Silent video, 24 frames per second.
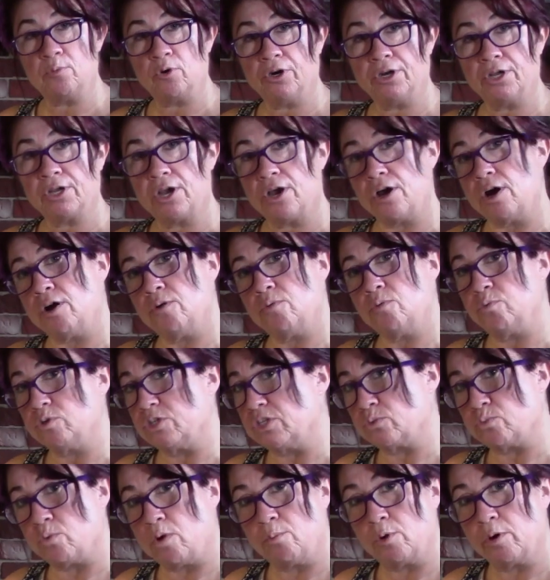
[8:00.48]
more to go,
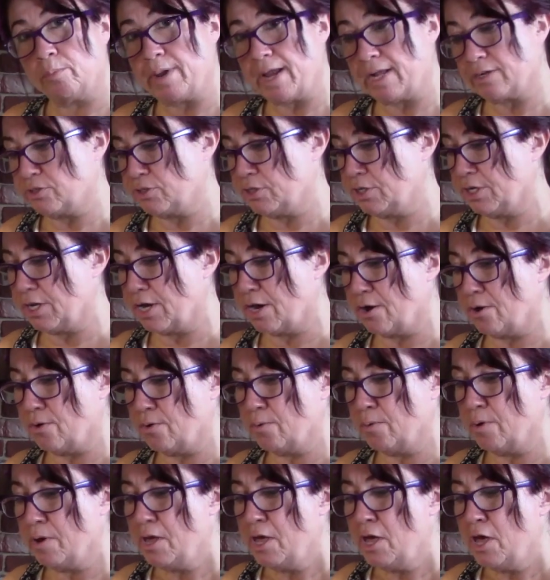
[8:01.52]
just one more batch to
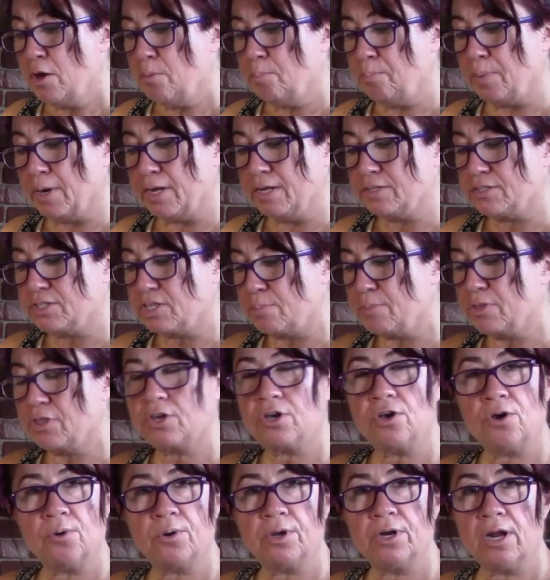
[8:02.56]
go. But some of the
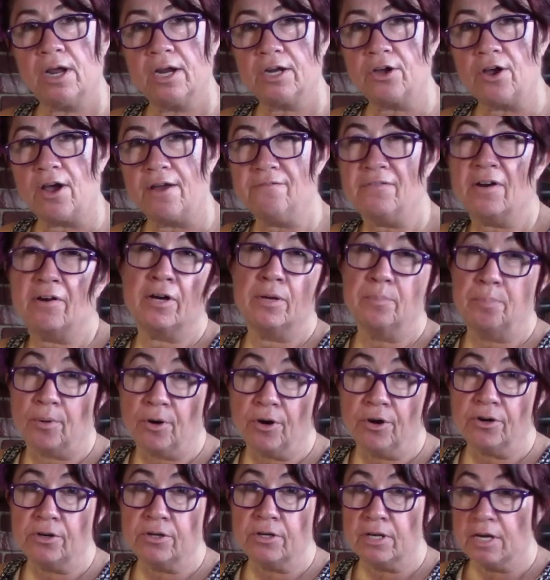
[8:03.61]
coconut got very
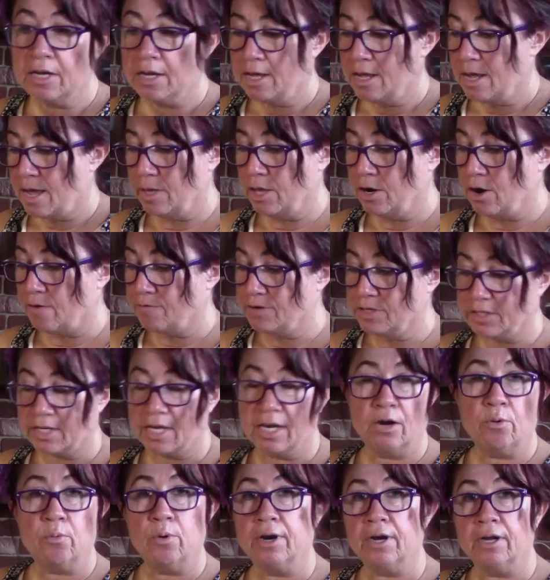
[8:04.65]
burnt, and obviously I
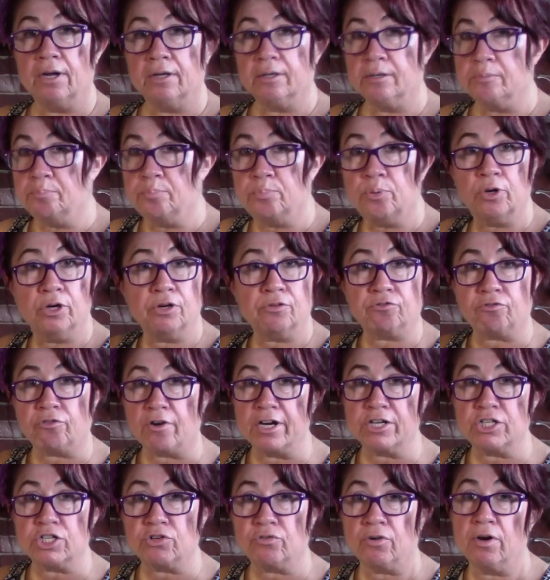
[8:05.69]
don't want to put
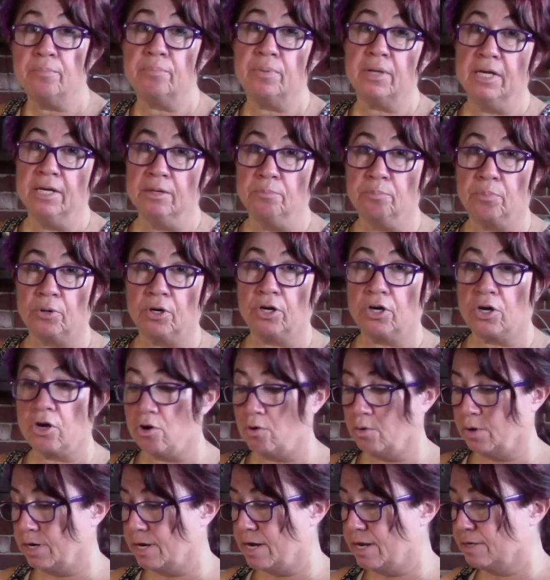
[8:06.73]
fresh shrimp in burnt
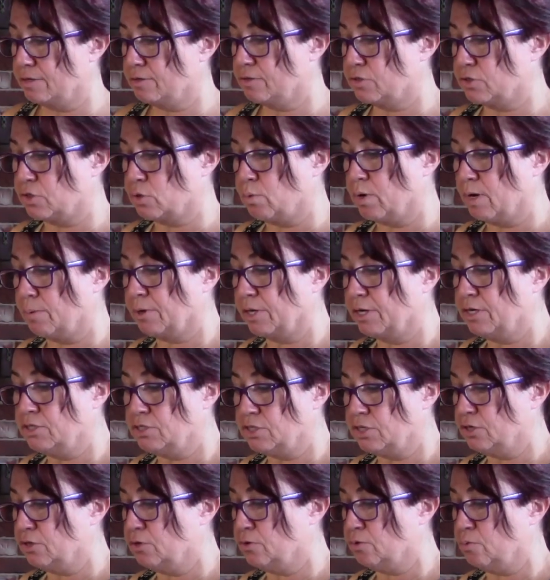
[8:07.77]
coconut. So what I'm going
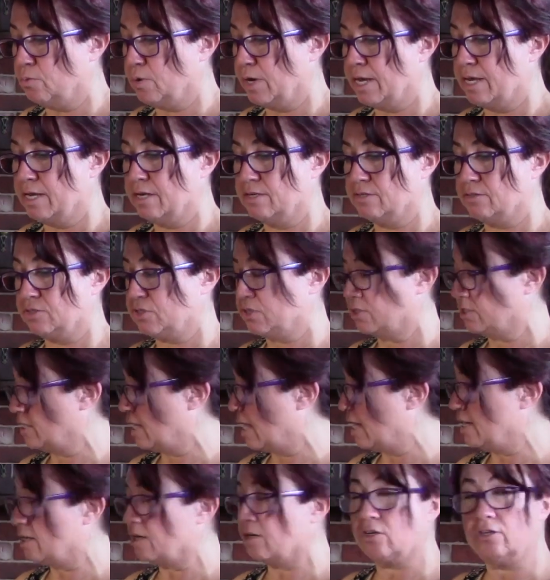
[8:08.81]
to do is just
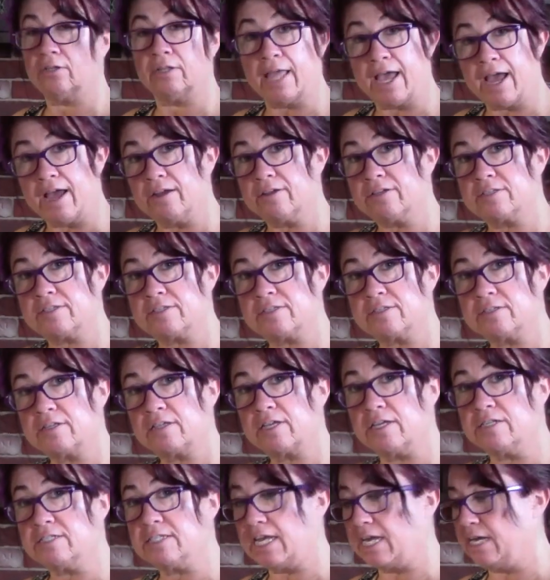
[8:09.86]
take a glass
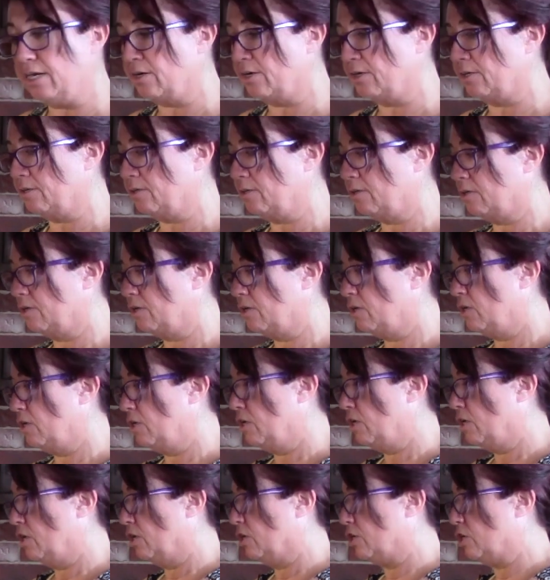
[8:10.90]
container.
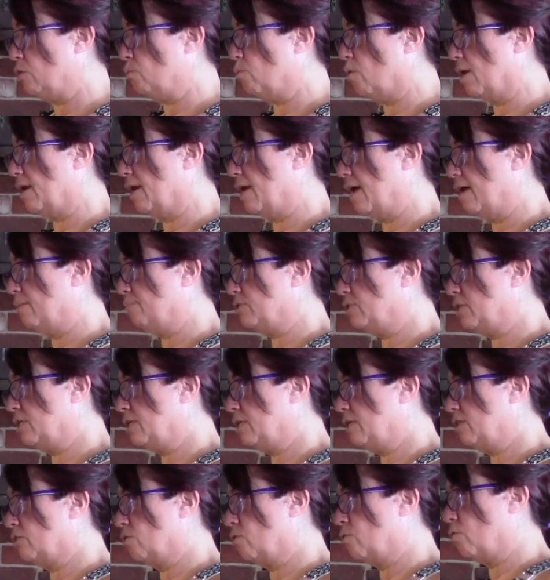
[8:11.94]
You want to
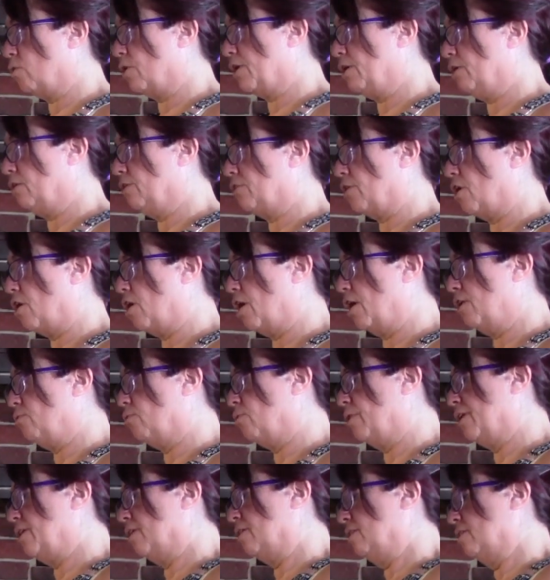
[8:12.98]
empty the oil, the hot
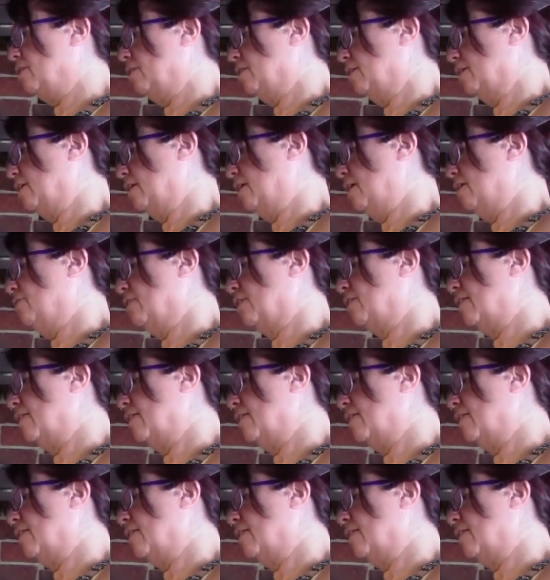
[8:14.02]
oil, in the